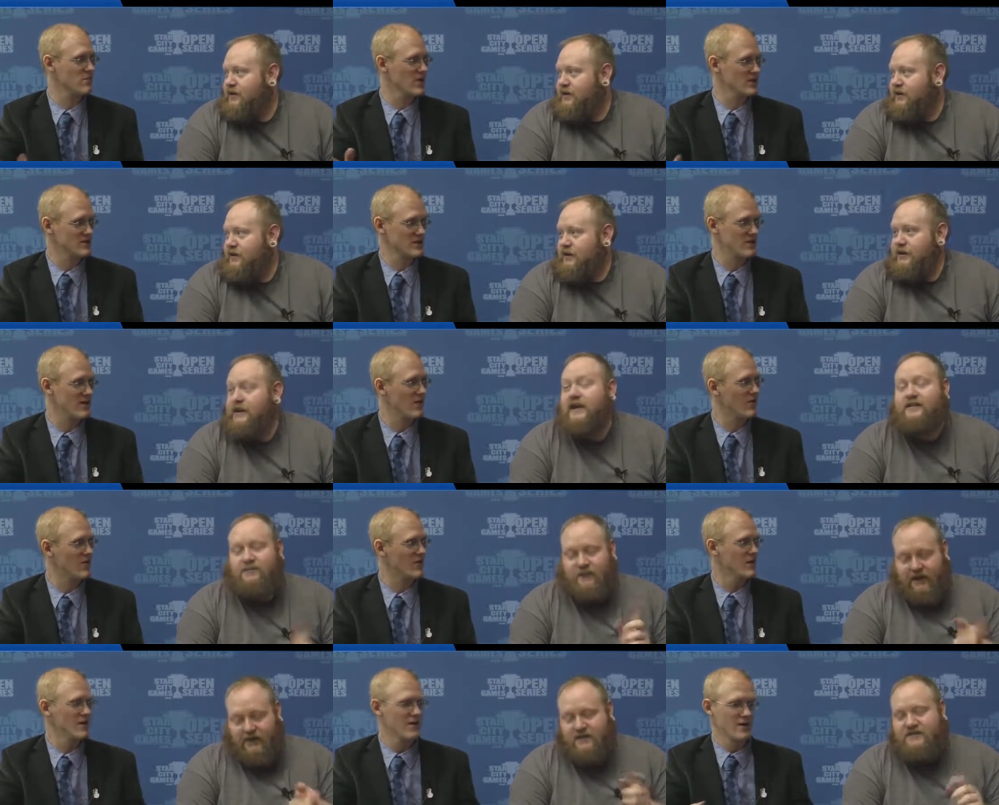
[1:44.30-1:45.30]
Speaker 1: Plesko. Yes,
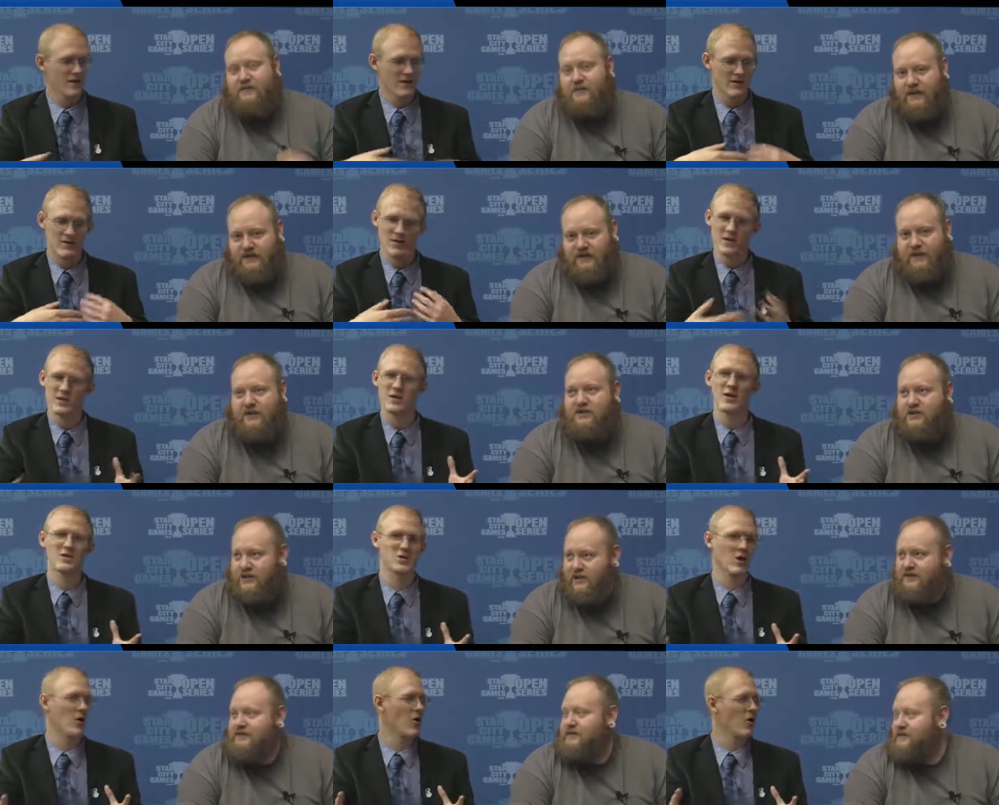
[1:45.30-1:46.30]
by Kristen Plesko.
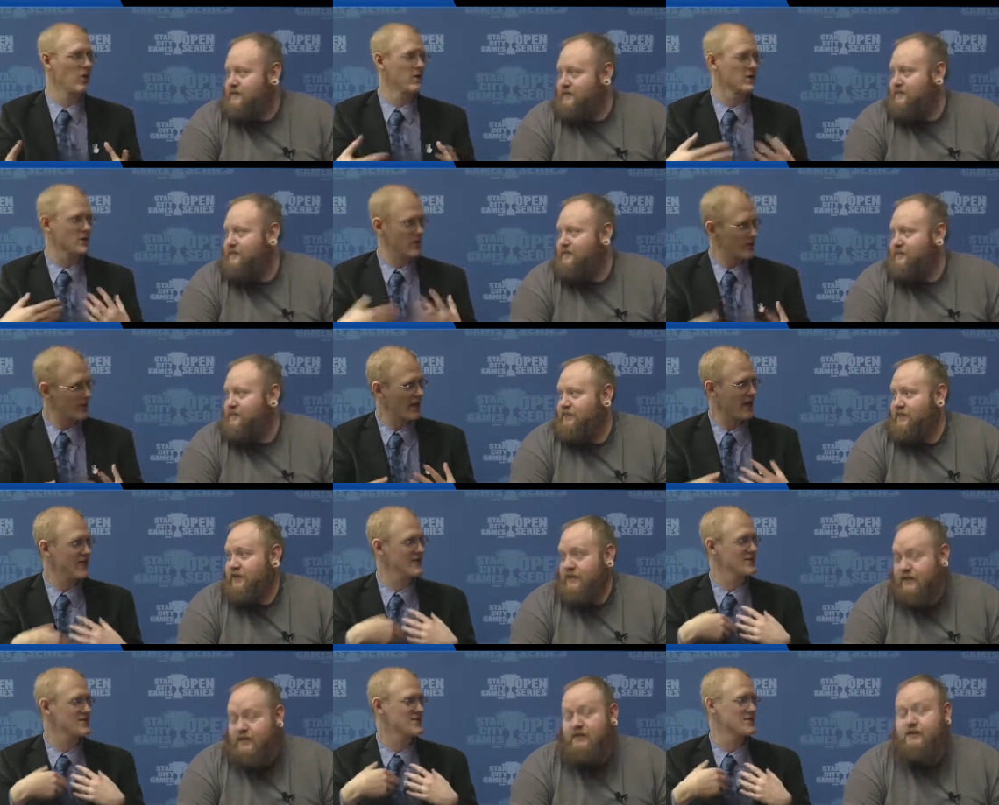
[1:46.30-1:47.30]
Does all the
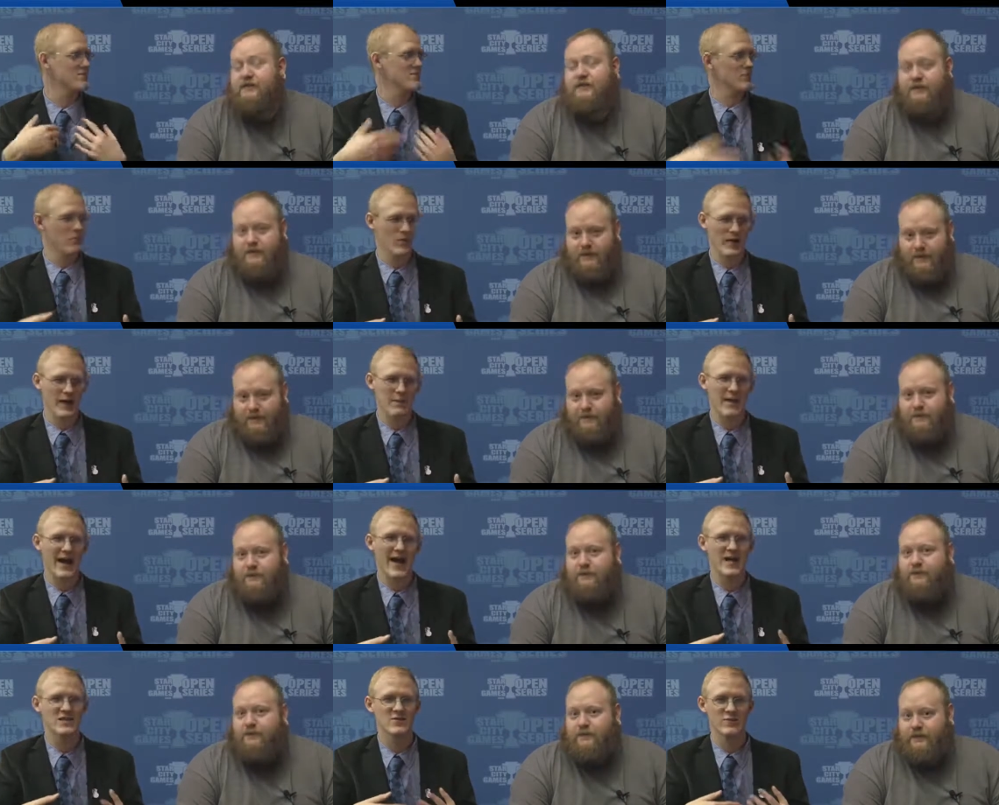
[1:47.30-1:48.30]
tokens,
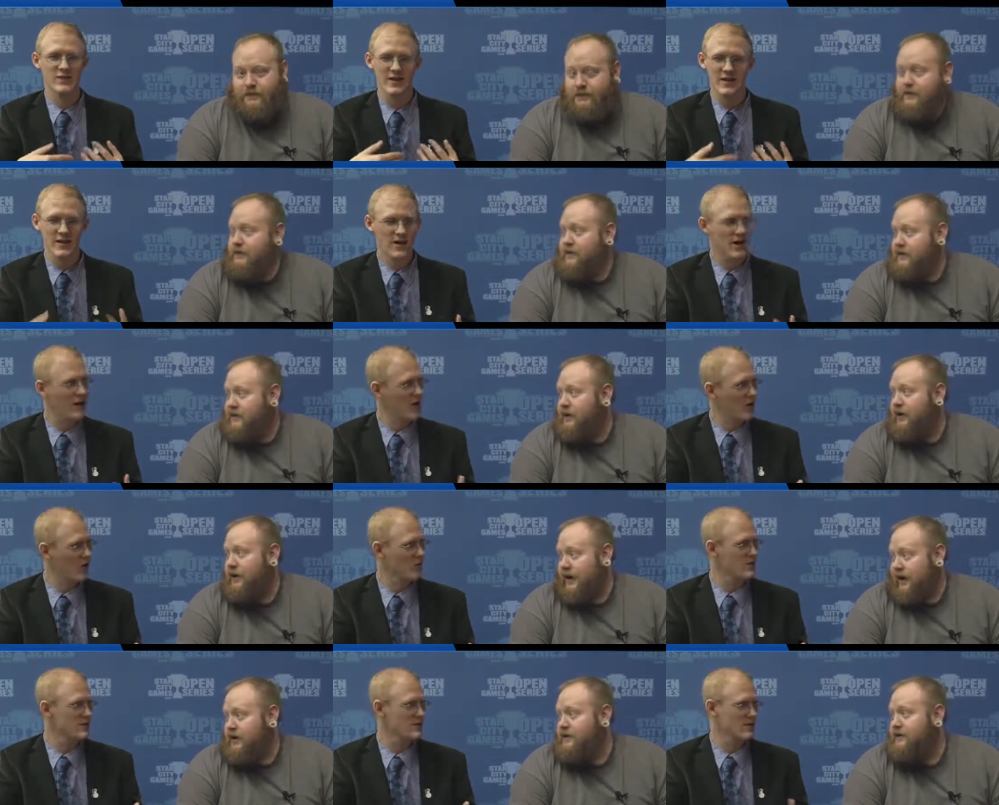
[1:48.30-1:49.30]
playmats, for the uh, oh,
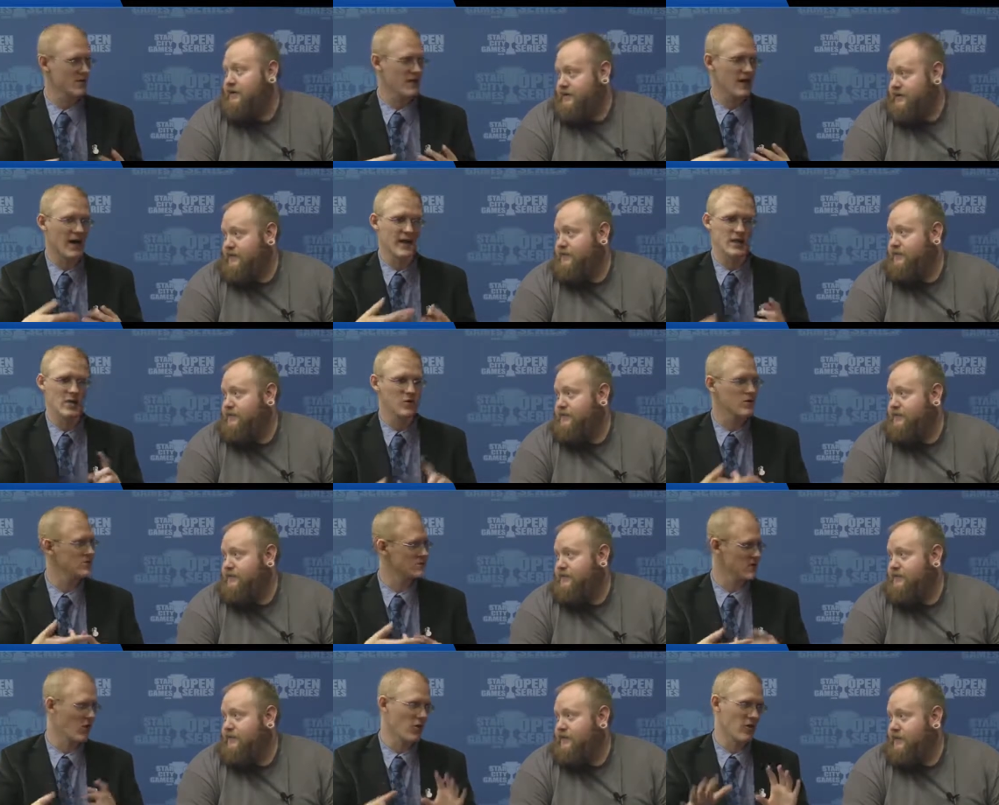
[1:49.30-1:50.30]
open, yeah. the
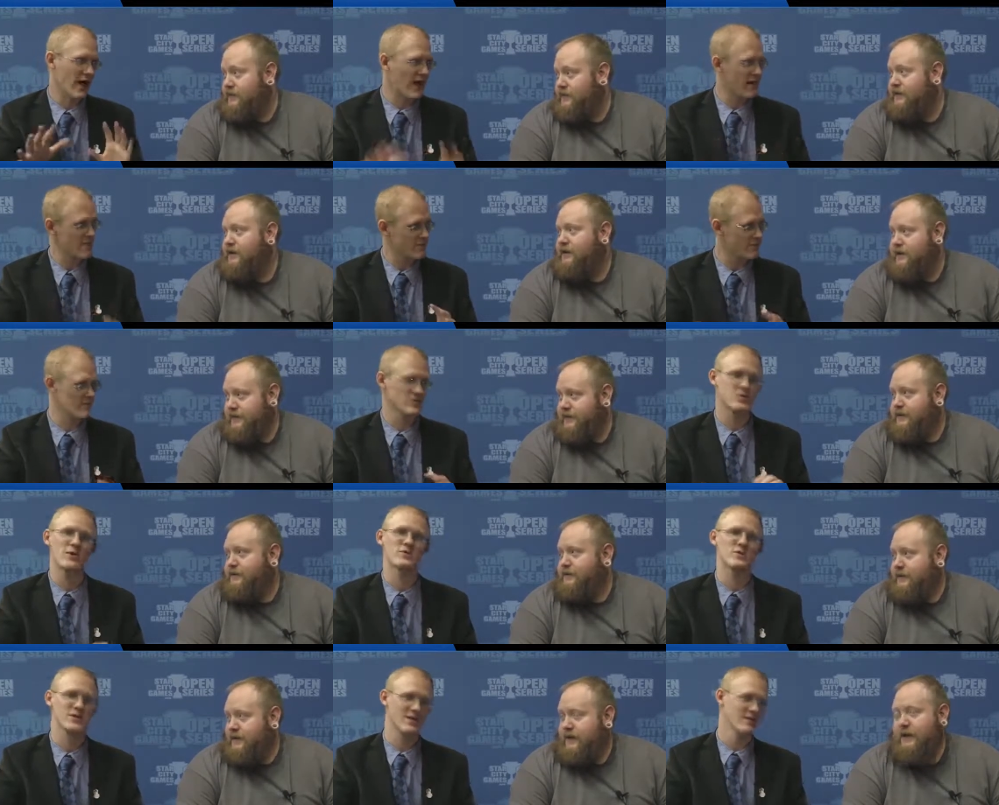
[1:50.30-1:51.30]
IQs
Speaker 2: and all that for
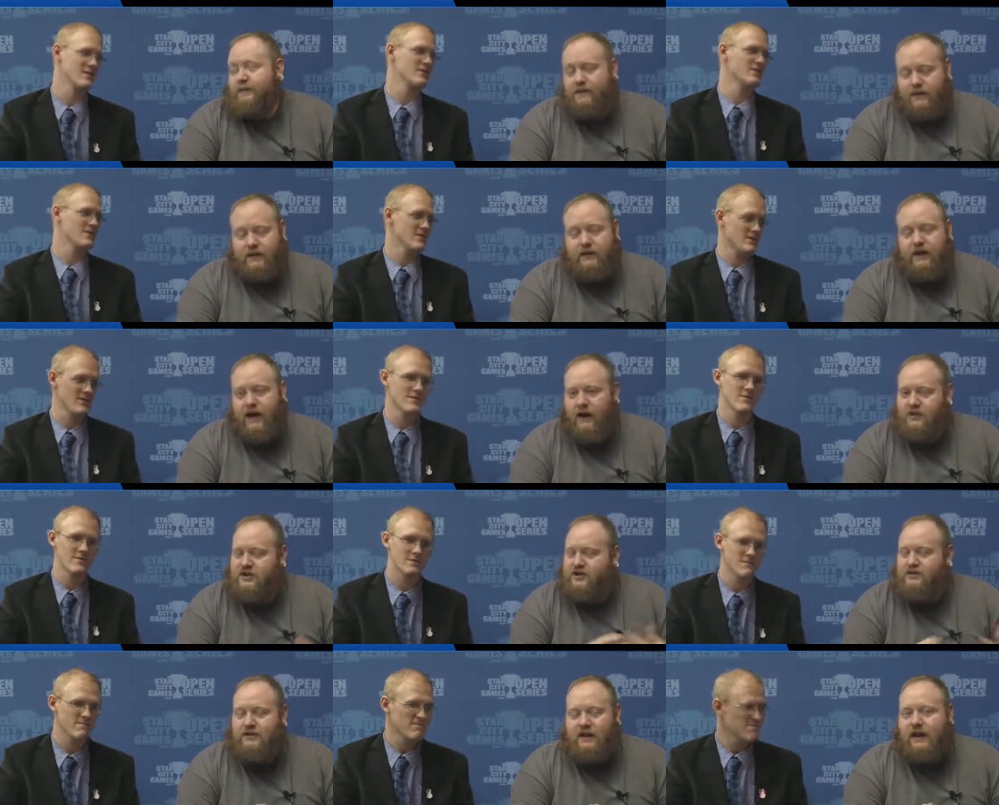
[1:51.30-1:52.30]
Star City. Yep. I was
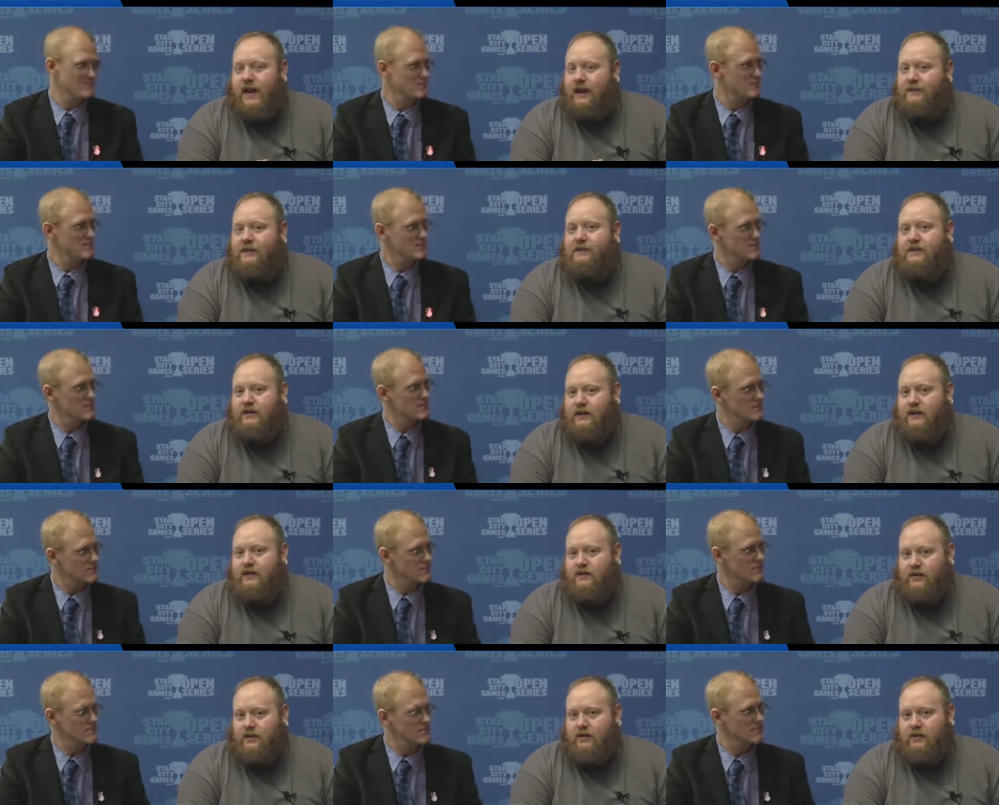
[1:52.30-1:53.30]
just really happy with the,
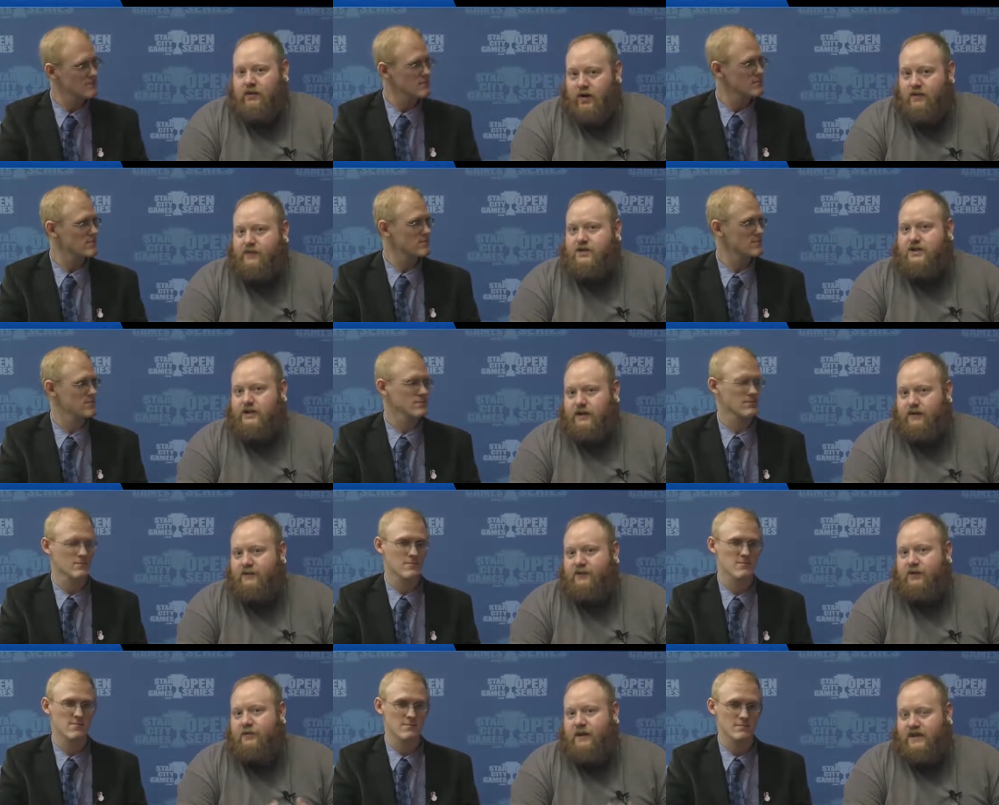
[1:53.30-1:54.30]
uh, the, the art that she did
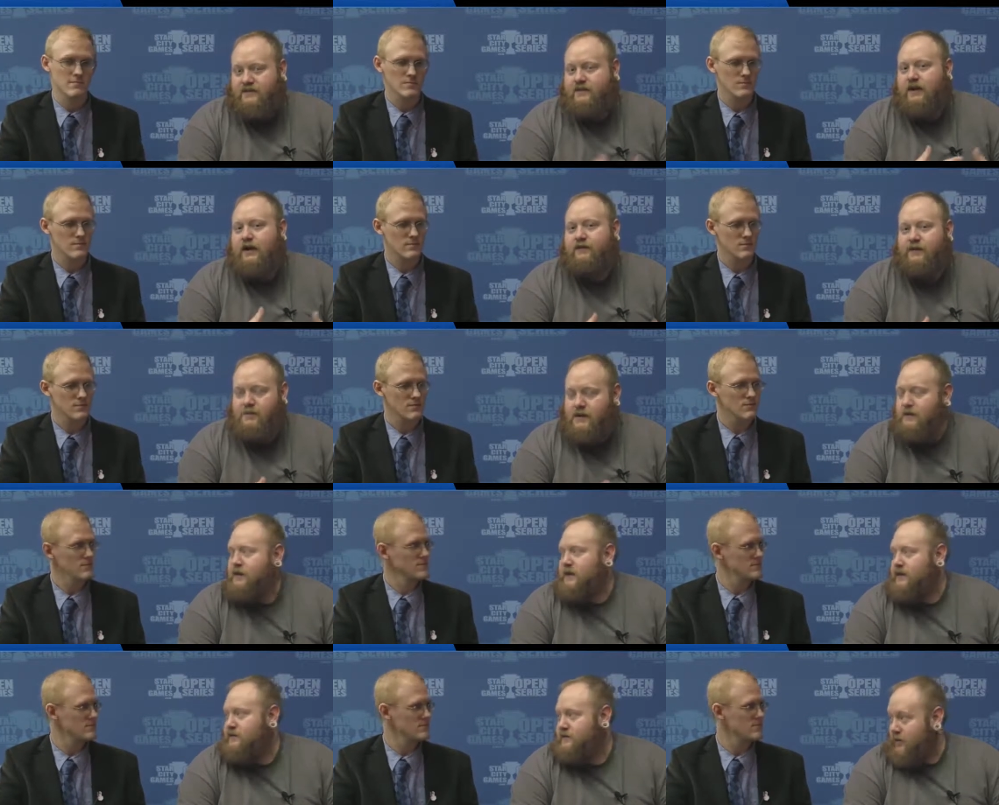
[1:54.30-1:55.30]
for myself and
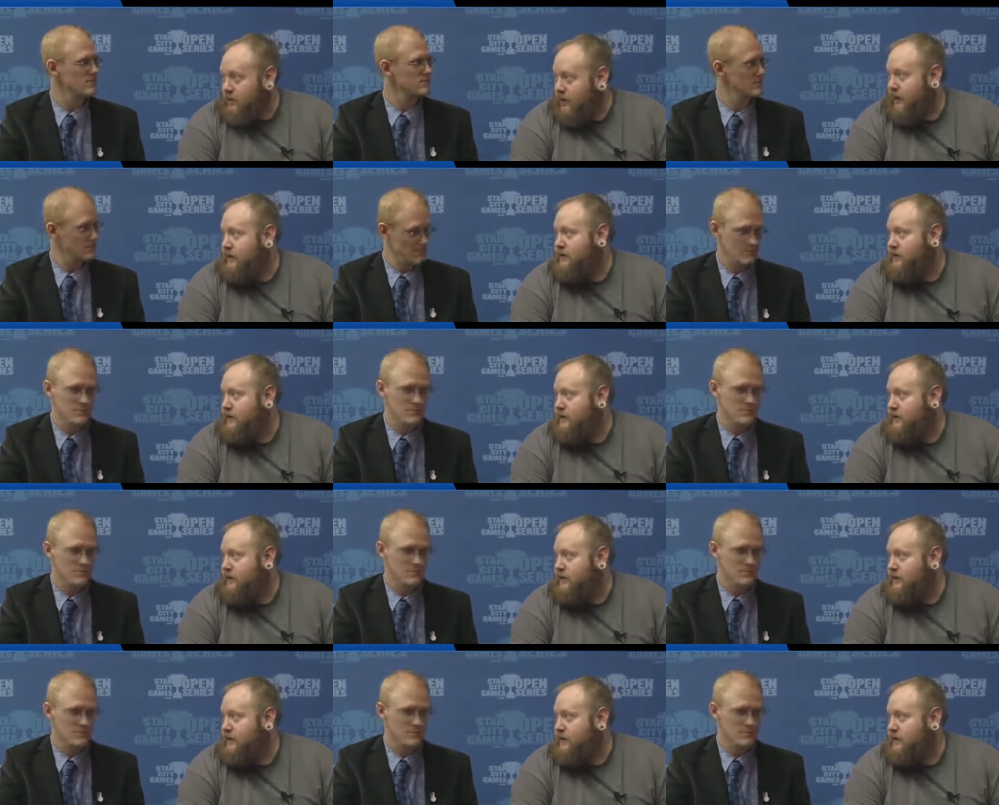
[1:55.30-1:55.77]
BBD's token, mm